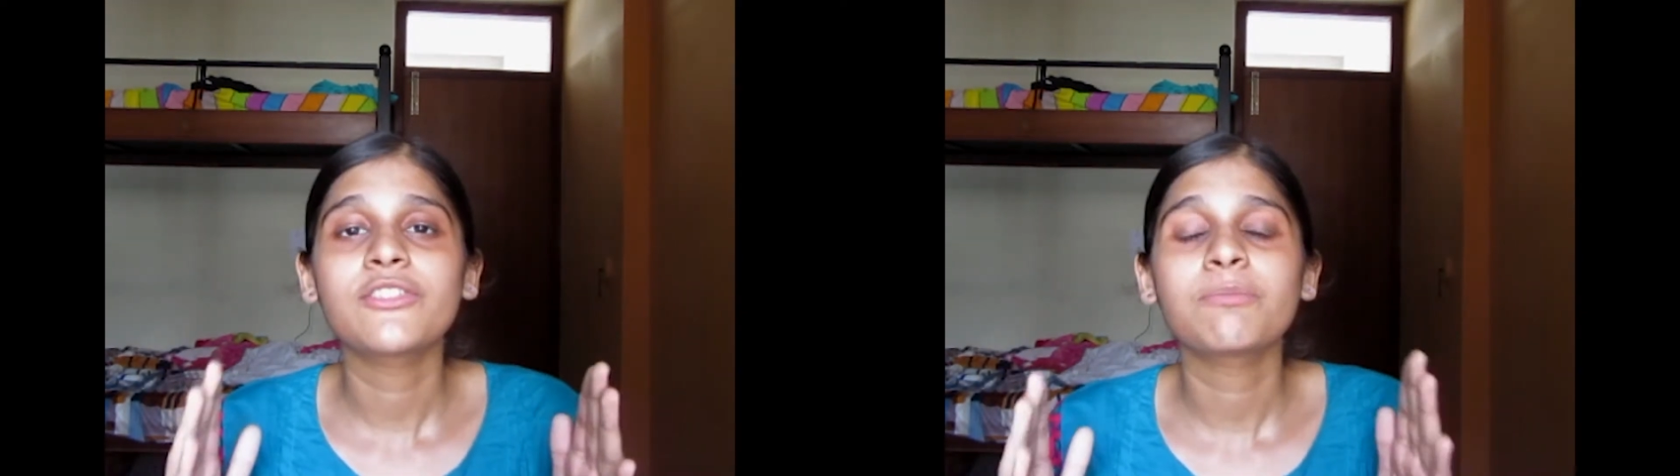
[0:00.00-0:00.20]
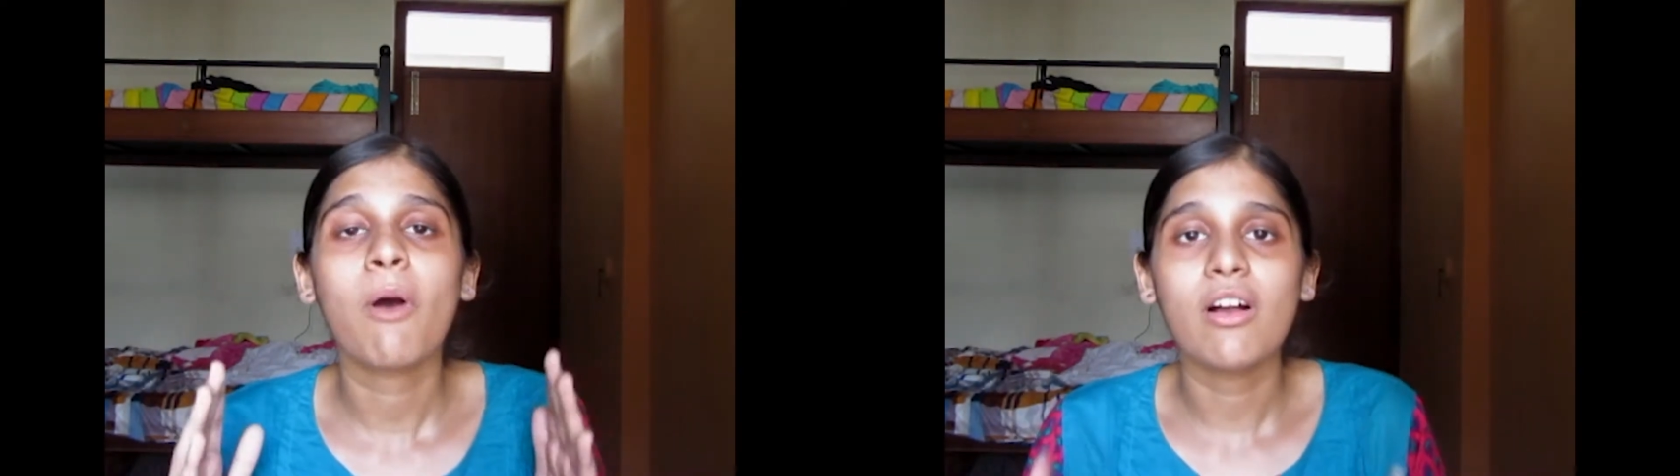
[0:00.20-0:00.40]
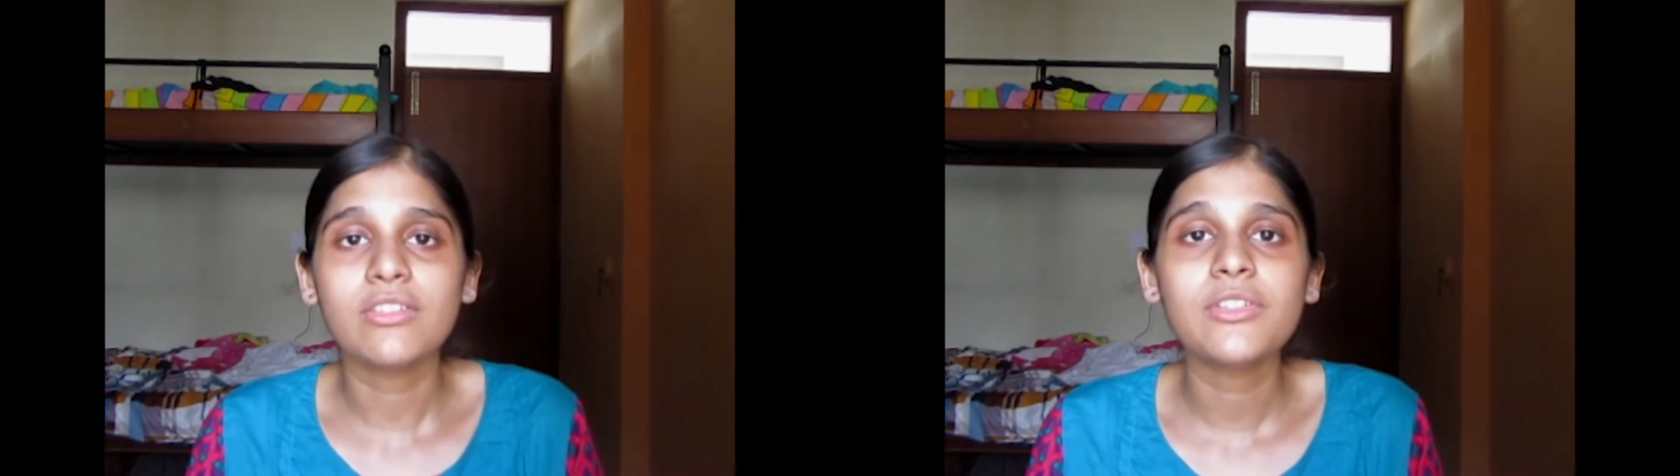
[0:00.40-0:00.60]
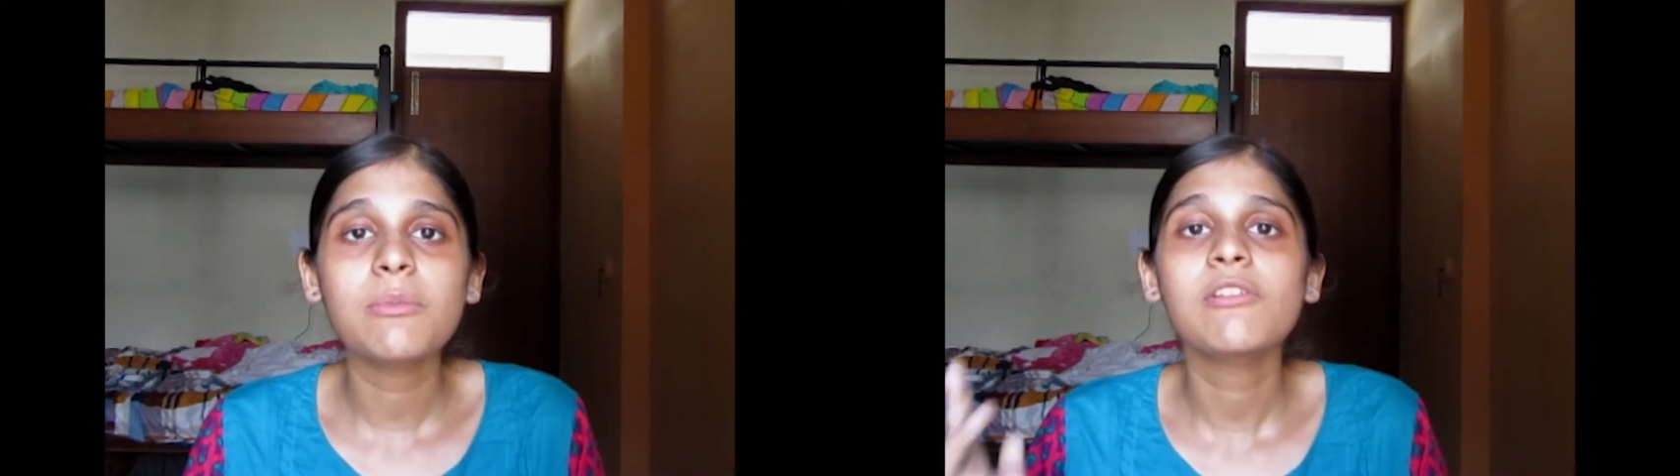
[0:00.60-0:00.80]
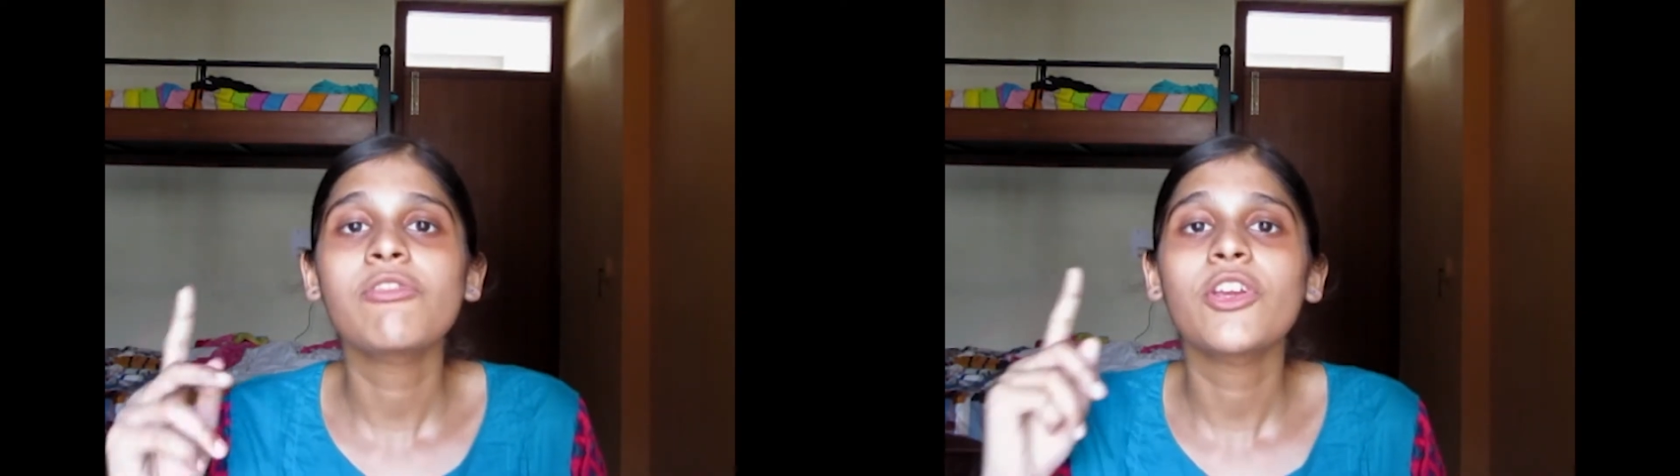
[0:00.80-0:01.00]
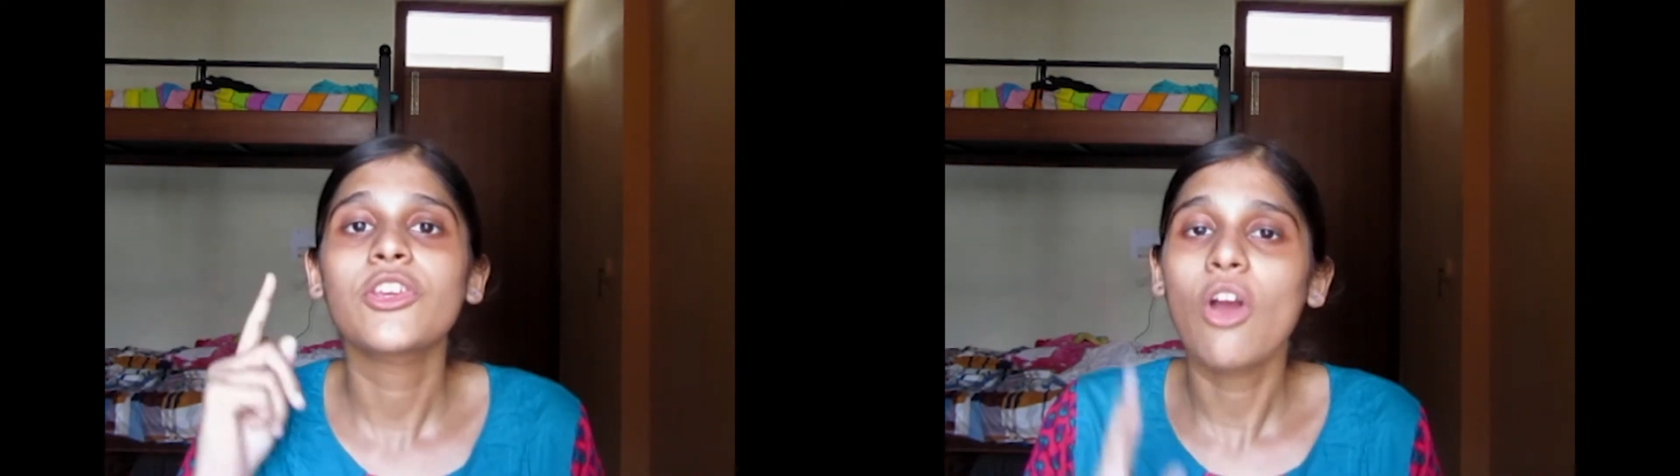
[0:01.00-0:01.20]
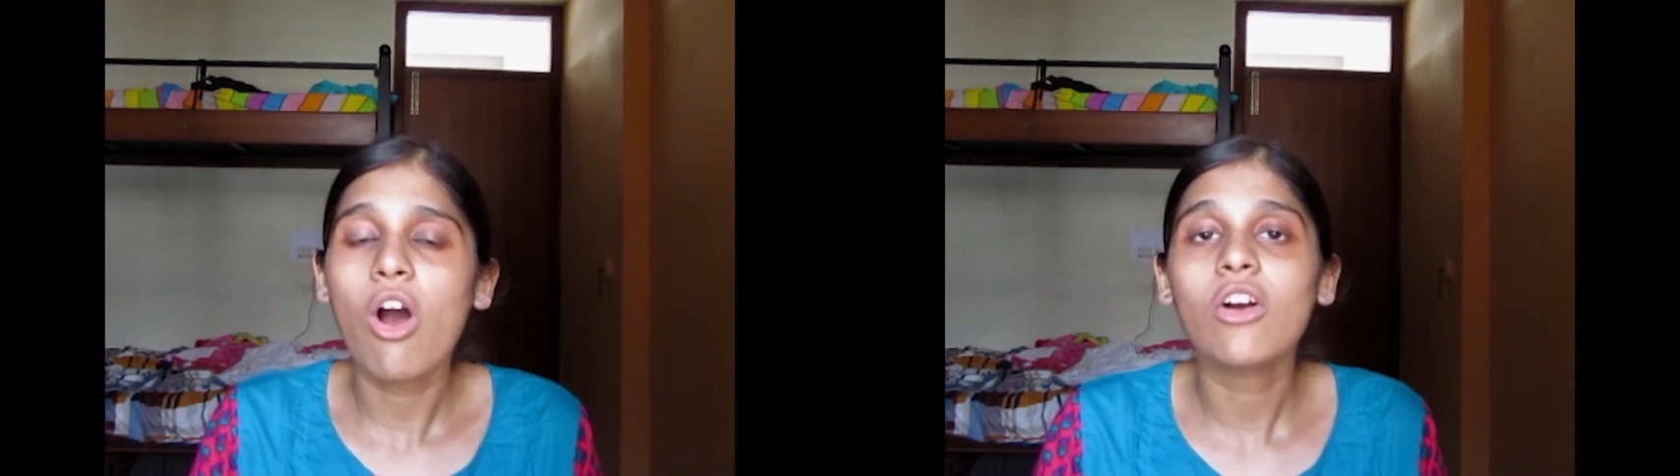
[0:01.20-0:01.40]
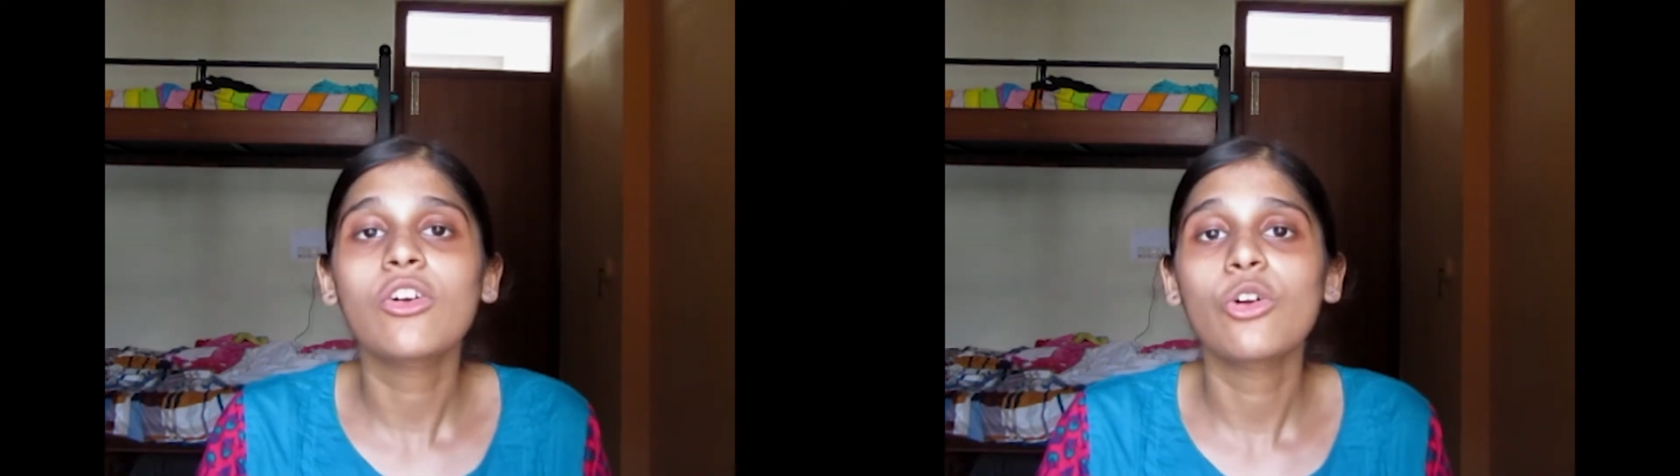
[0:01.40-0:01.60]
responsible for
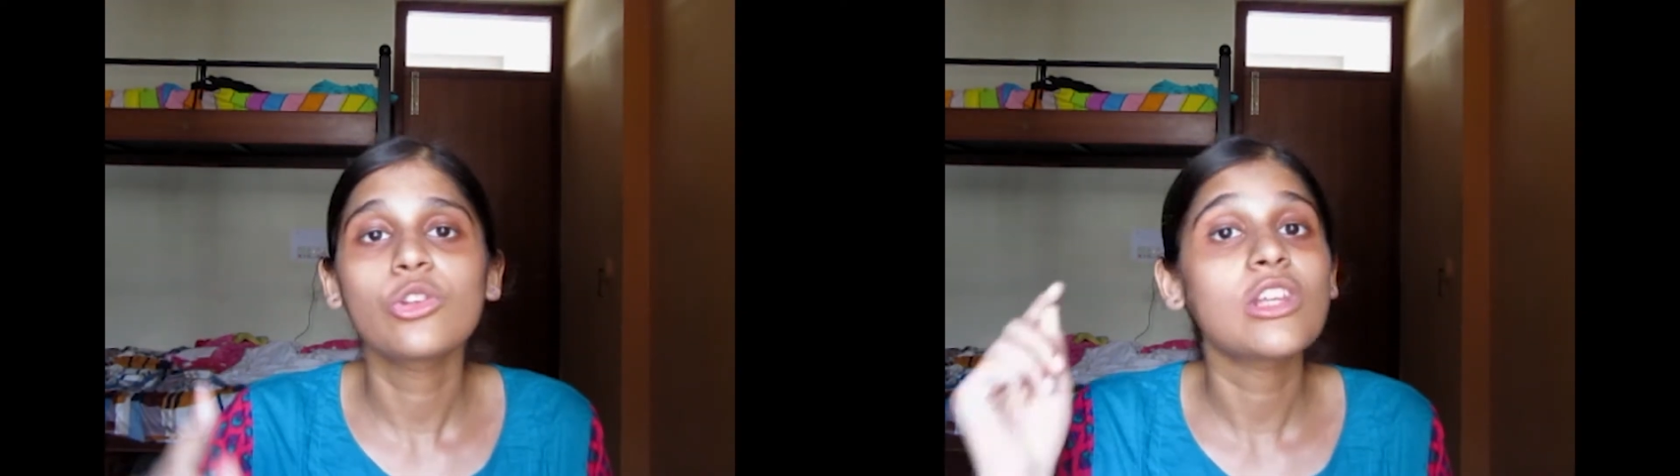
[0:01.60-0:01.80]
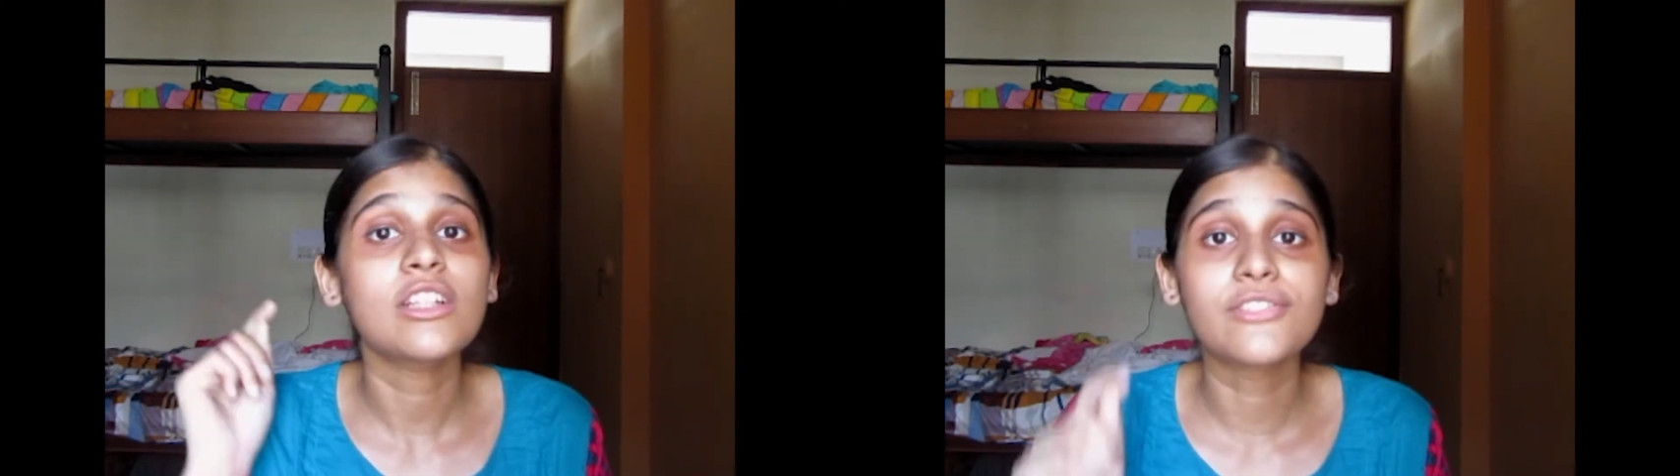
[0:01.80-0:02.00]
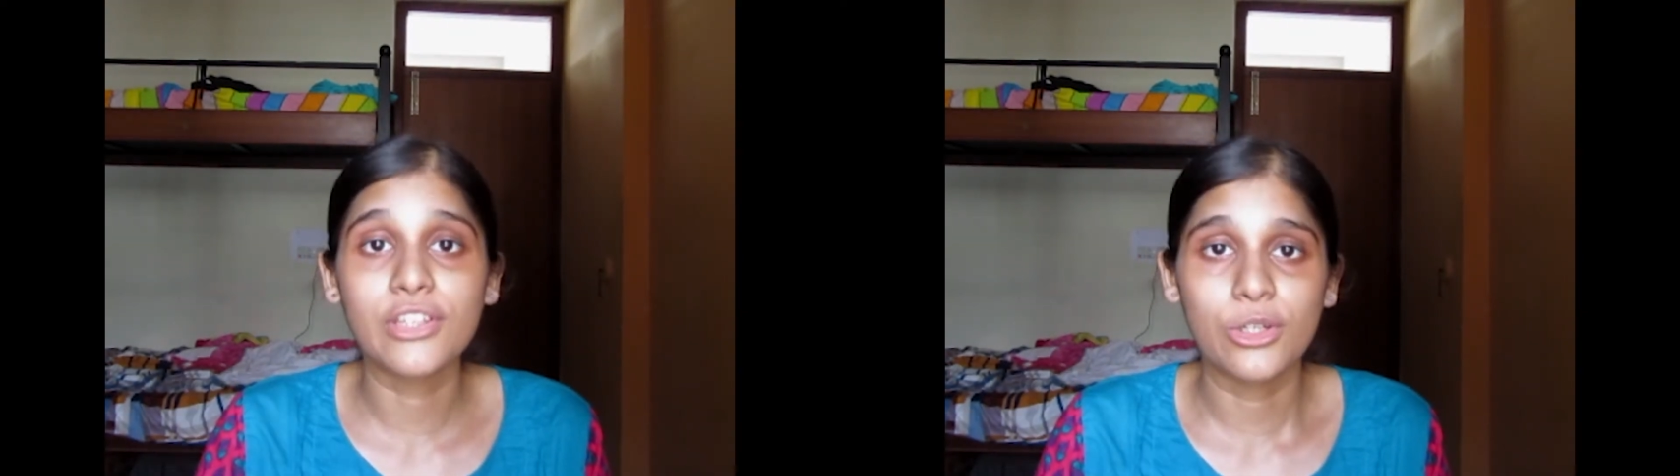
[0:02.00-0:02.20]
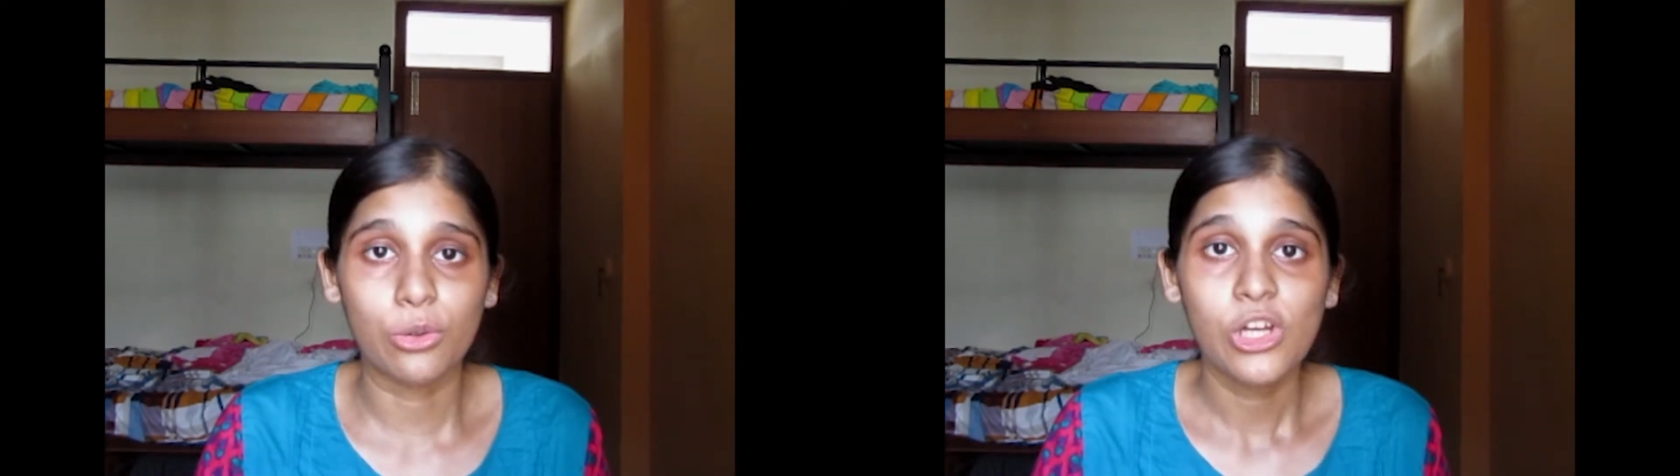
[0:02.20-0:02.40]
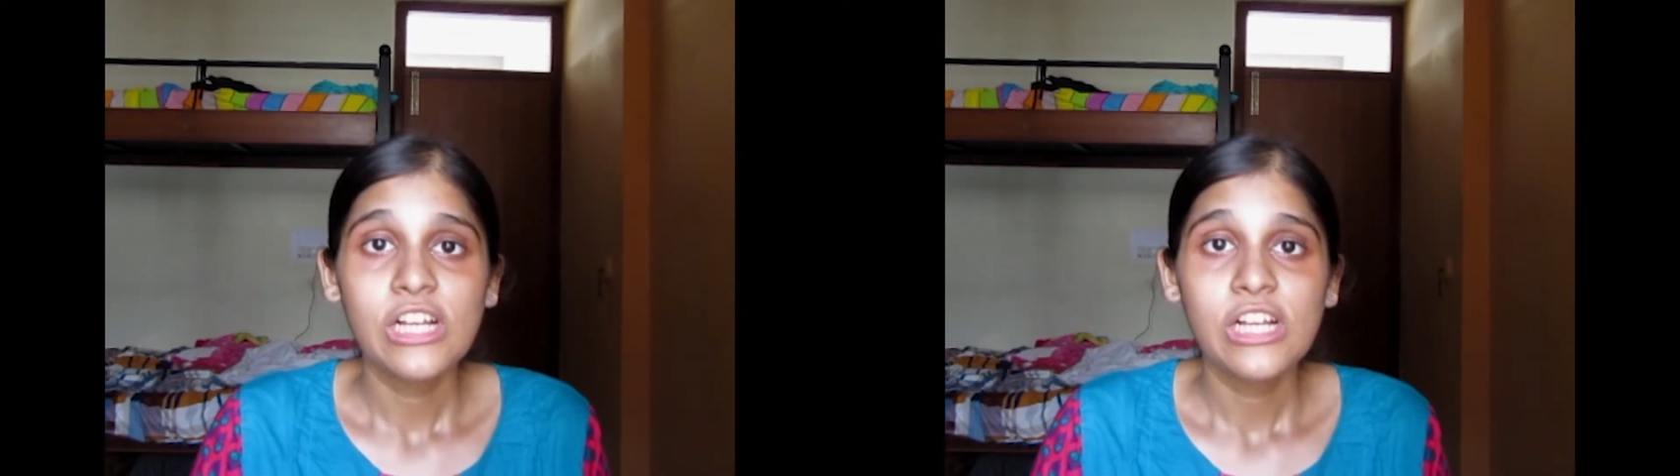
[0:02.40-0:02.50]
your growth is you.